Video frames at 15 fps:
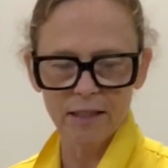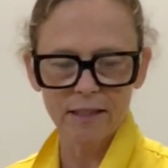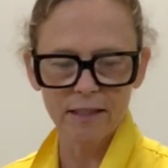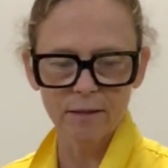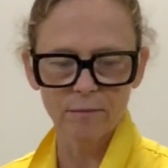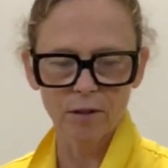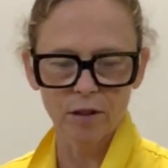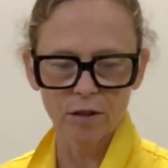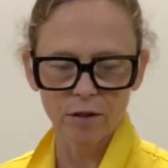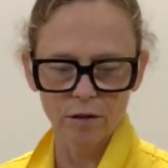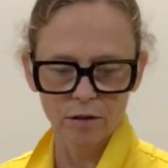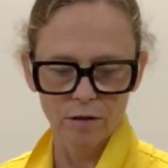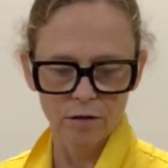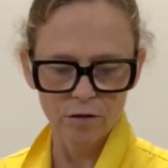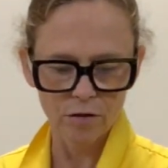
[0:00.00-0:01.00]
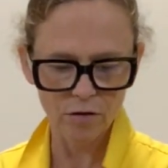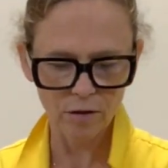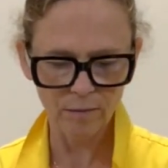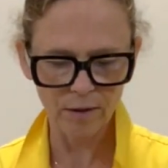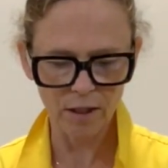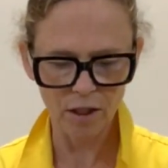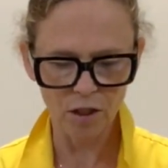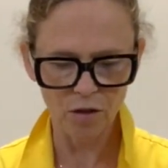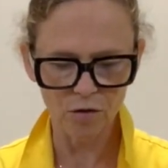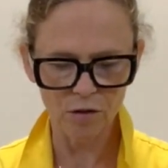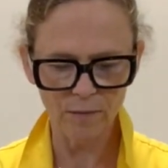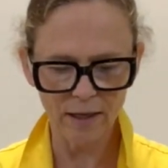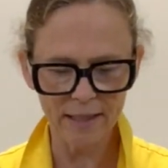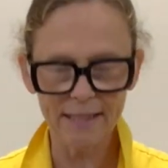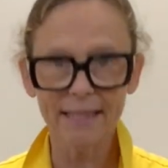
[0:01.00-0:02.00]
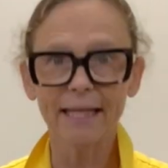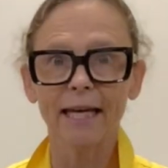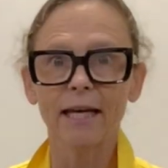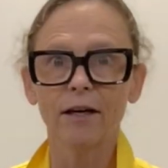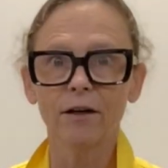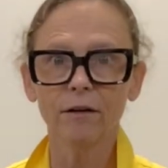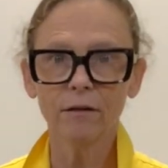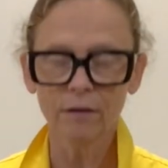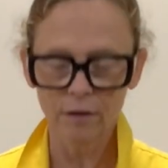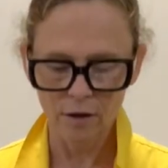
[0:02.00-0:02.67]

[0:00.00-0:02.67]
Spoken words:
similar. So I'm going to use my scale.